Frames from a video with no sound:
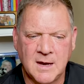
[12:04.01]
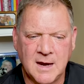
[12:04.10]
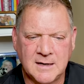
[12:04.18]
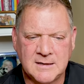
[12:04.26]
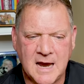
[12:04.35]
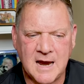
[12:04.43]

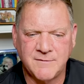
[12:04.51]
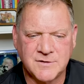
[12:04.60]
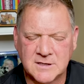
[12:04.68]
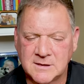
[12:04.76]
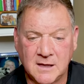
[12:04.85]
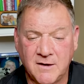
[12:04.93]
and Dave
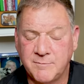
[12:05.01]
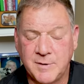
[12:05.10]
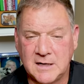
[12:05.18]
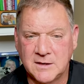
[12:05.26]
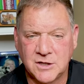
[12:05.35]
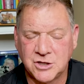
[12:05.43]
just loved
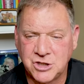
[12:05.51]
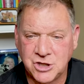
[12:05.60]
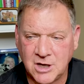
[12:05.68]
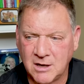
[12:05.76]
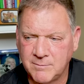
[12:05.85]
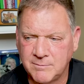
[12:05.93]
being in the
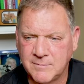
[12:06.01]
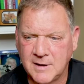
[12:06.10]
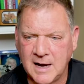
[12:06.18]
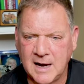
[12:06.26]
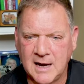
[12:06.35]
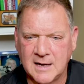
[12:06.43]
gym.
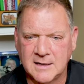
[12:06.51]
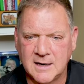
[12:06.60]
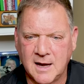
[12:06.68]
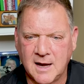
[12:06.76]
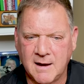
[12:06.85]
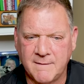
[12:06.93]
And,
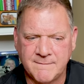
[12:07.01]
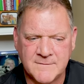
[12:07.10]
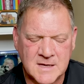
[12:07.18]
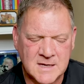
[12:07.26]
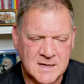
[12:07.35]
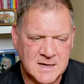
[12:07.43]
uh,
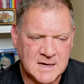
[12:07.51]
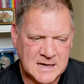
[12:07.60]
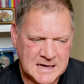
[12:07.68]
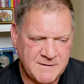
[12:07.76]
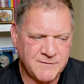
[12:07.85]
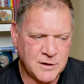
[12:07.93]

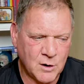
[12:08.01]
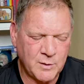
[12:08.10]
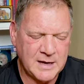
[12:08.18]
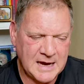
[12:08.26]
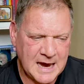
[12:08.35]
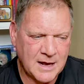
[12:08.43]
even though
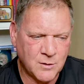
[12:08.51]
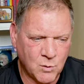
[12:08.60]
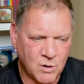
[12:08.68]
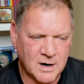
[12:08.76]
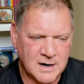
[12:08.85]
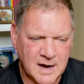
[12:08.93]
he had
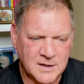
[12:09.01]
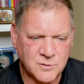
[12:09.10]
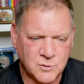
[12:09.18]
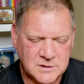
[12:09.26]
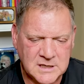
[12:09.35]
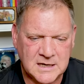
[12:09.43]
organized
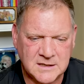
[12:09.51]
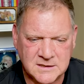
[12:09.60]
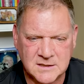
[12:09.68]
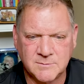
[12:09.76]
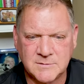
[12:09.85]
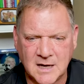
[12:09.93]
routines,
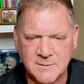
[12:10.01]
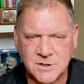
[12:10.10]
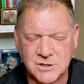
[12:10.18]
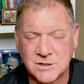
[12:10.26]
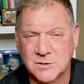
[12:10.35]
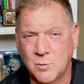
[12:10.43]
sometimes
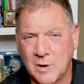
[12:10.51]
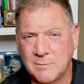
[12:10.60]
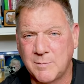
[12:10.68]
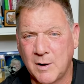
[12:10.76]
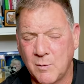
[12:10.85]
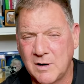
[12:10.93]
he just
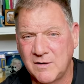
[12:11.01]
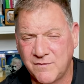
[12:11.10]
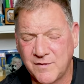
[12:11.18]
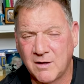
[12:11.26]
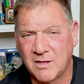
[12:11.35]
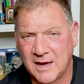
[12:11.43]
went by what he
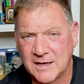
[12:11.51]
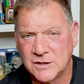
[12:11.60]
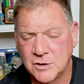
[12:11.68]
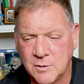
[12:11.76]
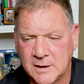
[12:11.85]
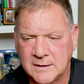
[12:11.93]
felt like
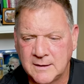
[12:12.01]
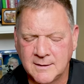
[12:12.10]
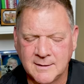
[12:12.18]
doing.